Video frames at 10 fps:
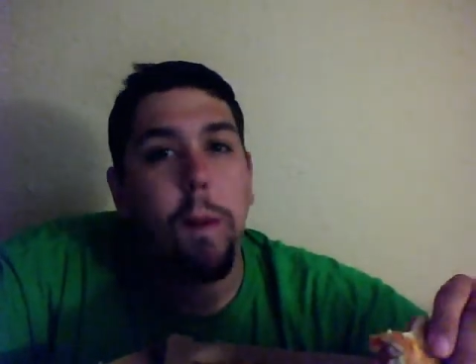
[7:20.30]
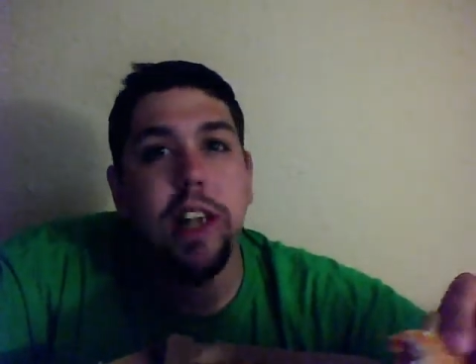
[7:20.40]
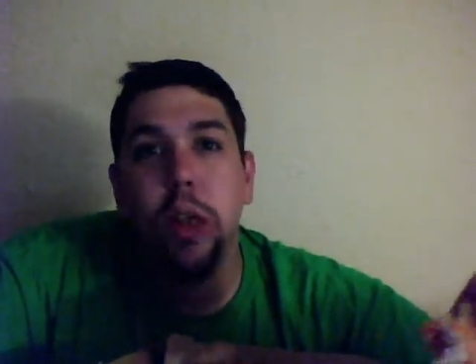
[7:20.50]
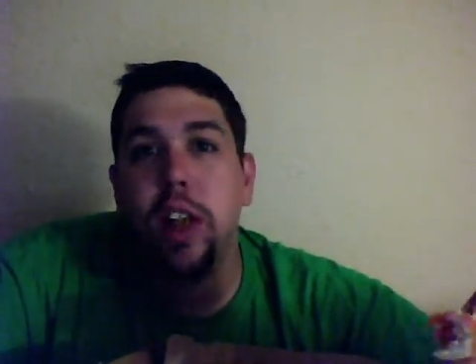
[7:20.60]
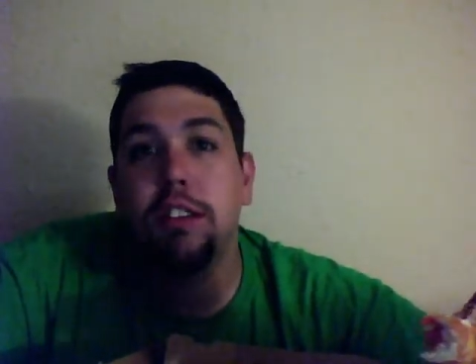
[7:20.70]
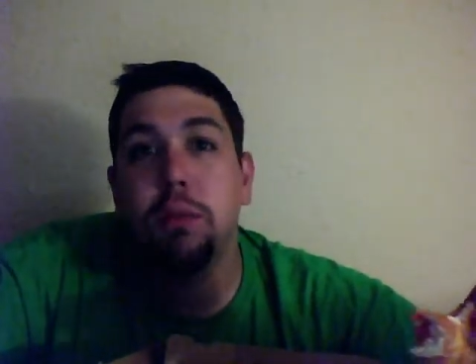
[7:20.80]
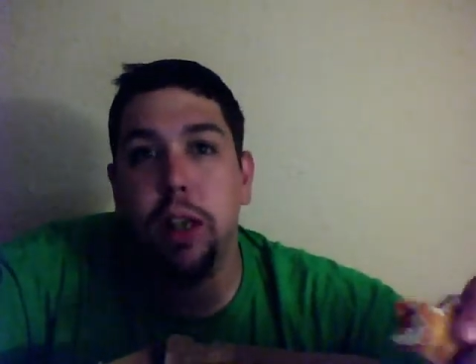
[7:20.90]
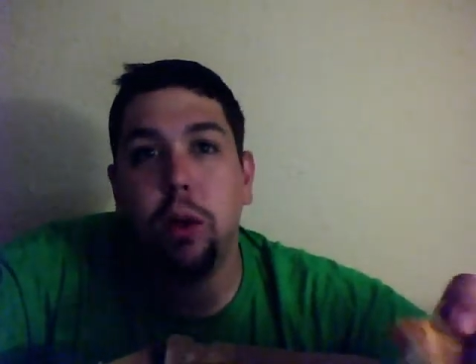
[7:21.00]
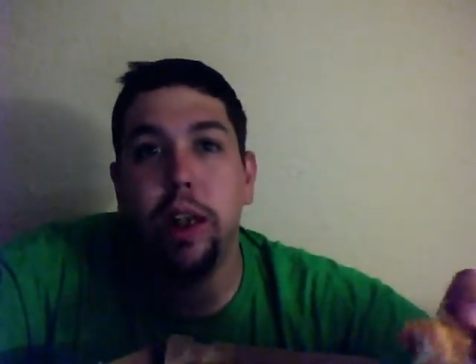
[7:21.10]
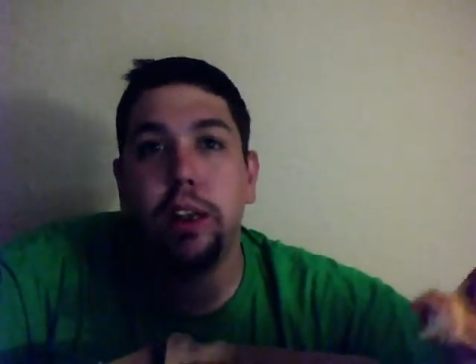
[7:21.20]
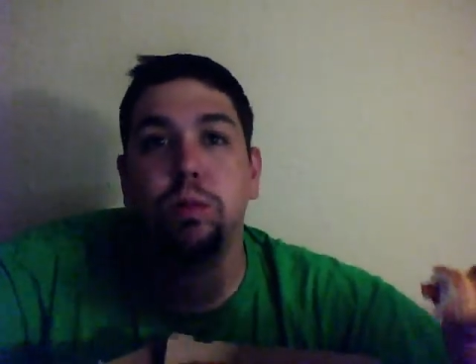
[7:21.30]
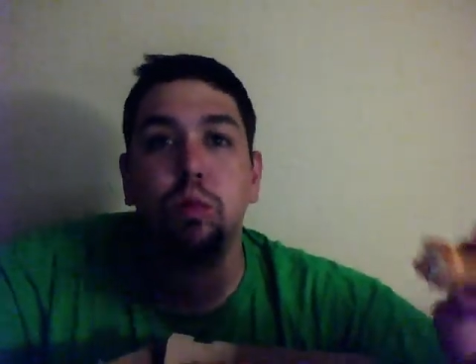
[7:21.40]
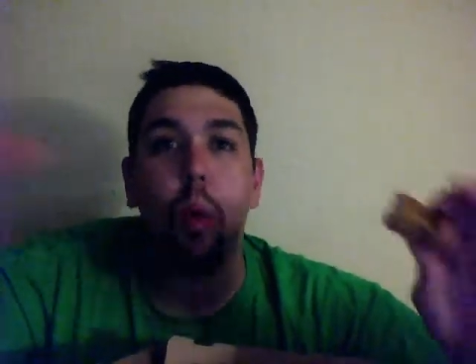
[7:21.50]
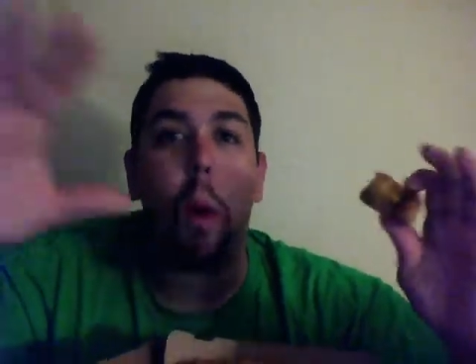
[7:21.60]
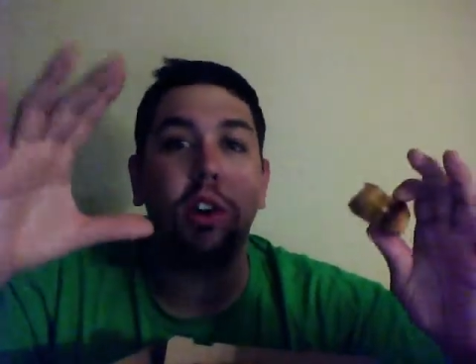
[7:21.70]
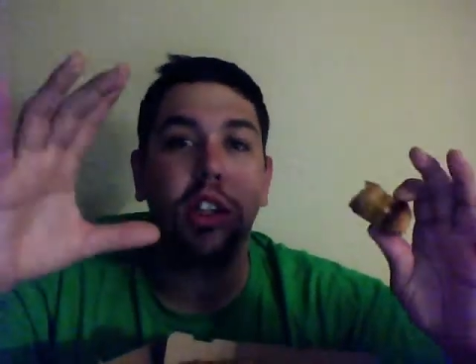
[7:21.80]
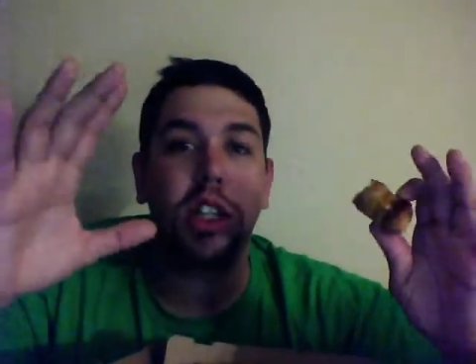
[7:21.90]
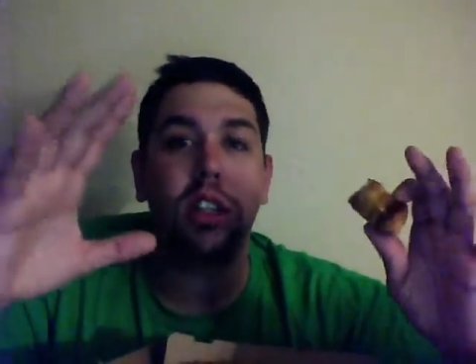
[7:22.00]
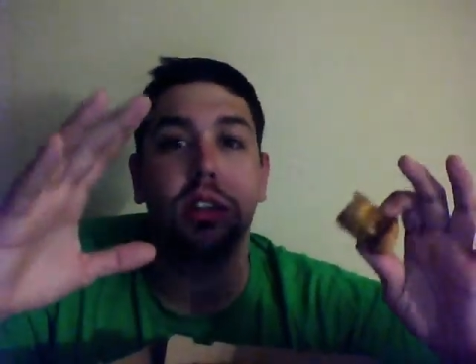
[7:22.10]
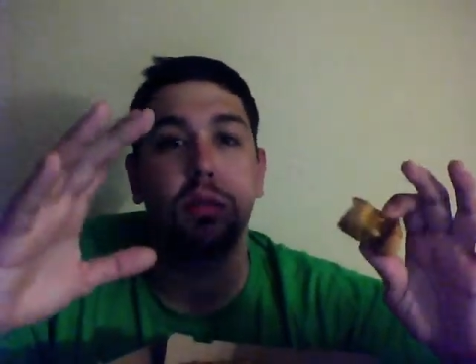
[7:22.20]
Anyone have a big wheel? It was
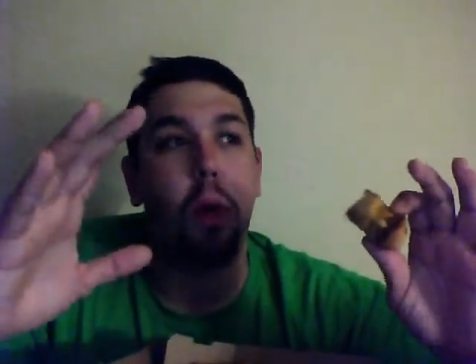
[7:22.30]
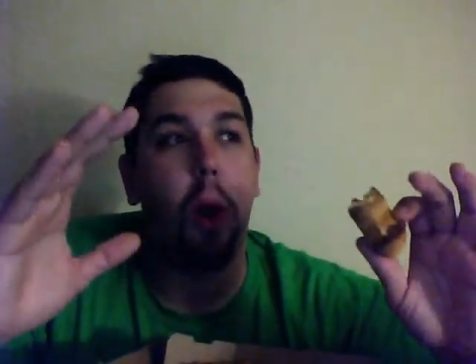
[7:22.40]
like this